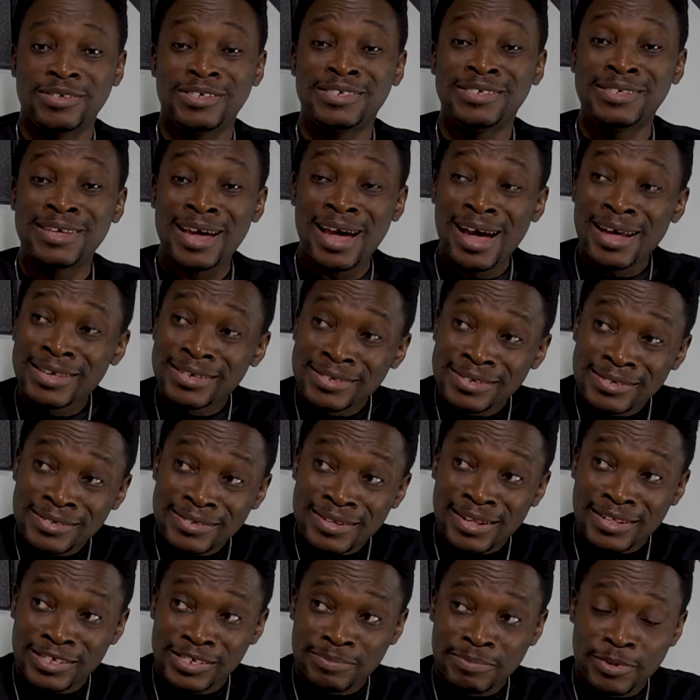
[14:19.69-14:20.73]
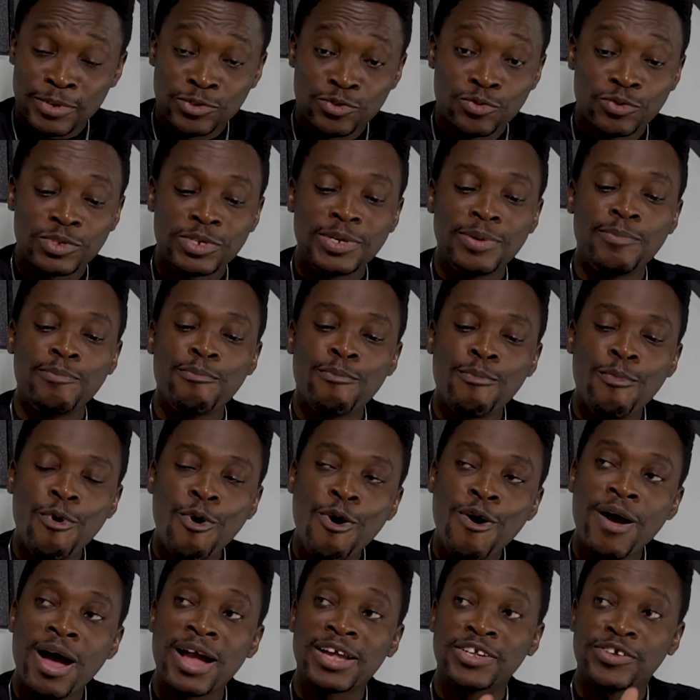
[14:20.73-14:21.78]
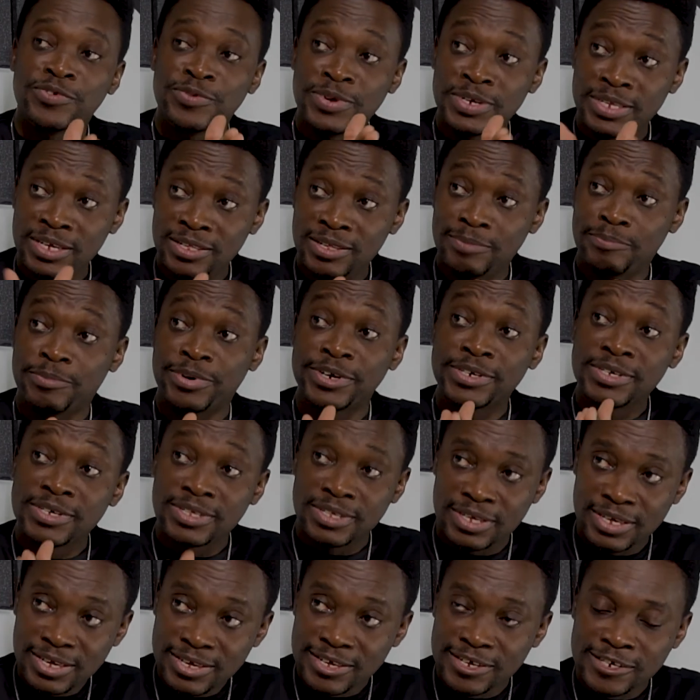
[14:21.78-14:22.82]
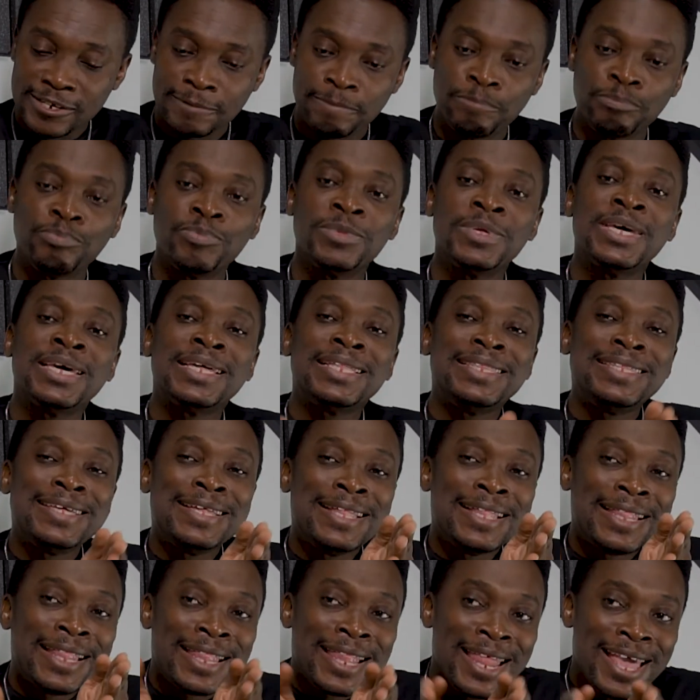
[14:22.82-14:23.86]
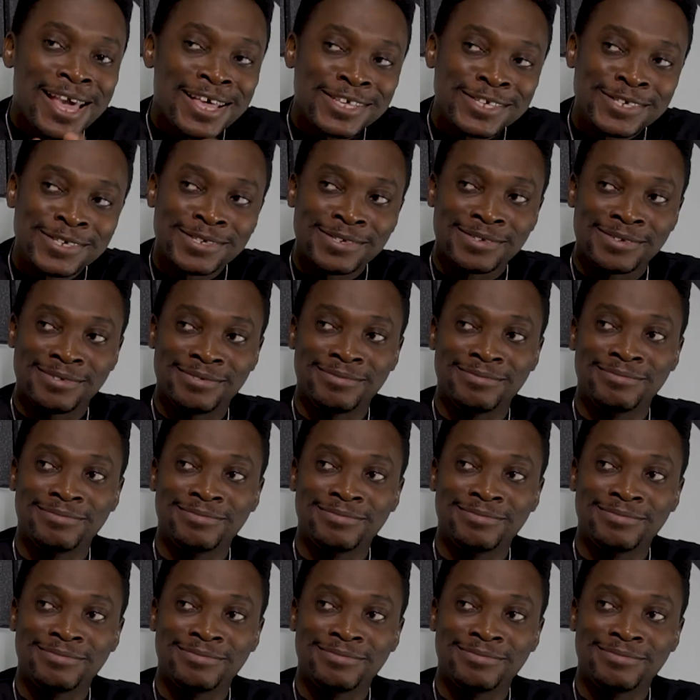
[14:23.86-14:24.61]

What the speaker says: It's the acids that smell. So the more hydrated the person is, the less.